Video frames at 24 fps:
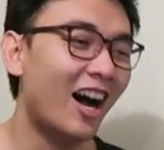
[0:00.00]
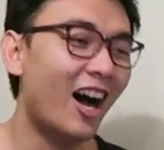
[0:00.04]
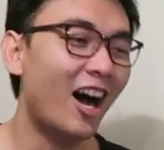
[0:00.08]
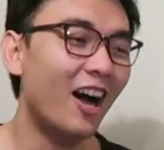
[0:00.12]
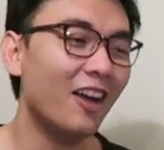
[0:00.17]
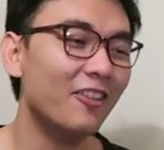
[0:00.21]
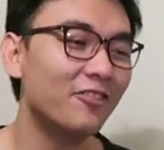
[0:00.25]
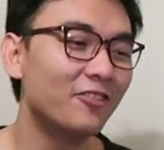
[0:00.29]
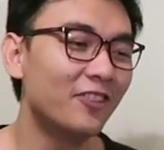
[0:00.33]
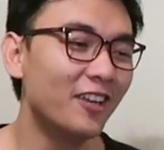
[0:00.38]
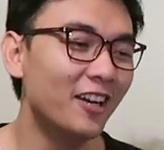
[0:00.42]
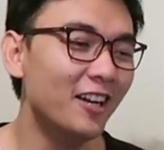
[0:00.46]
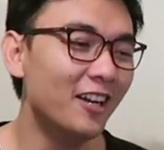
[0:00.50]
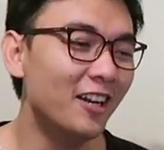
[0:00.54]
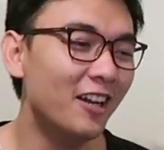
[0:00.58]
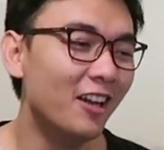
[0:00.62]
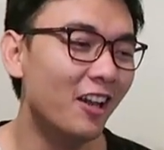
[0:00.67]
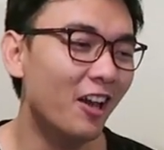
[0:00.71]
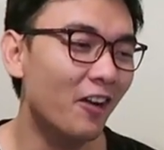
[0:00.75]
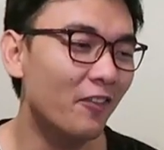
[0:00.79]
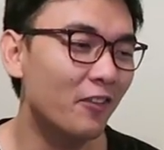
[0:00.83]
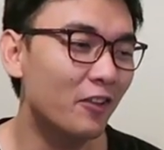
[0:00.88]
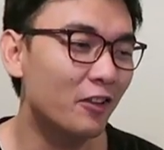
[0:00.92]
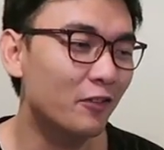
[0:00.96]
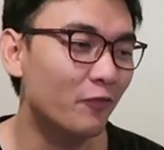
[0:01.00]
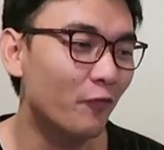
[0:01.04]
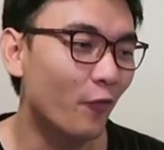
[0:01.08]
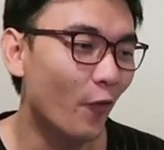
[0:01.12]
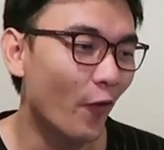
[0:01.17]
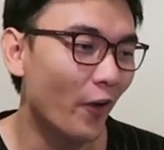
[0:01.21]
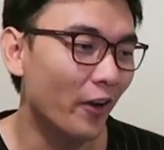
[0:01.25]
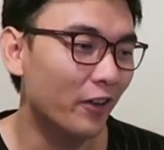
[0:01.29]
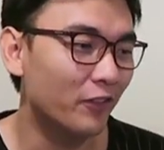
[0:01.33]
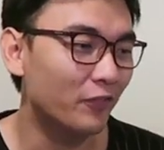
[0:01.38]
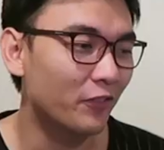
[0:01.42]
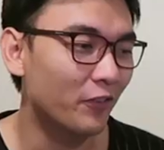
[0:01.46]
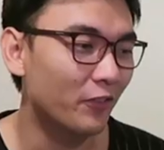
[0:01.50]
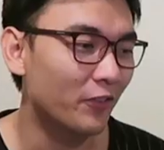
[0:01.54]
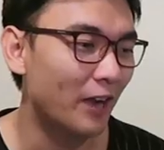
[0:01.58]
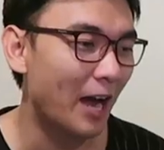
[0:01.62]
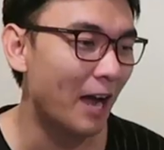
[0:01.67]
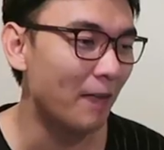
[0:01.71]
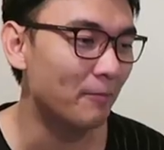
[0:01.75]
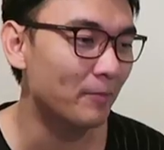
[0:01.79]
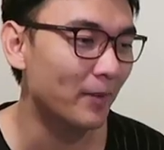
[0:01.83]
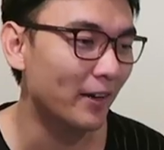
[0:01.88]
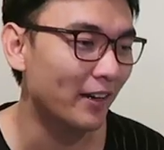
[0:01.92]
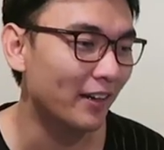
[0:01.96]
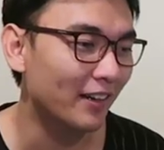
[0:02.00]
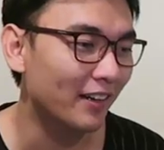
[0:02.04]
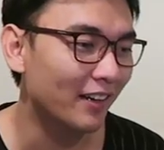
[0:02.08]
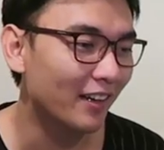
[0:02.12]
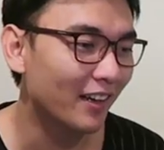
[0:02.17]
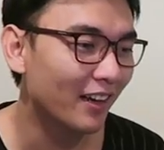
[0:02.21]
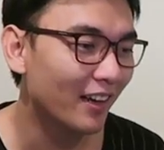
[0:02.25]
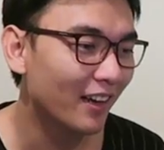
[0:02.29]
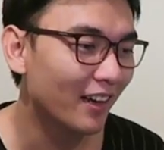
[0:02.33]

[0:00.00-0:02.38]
I really love his voice for rapping.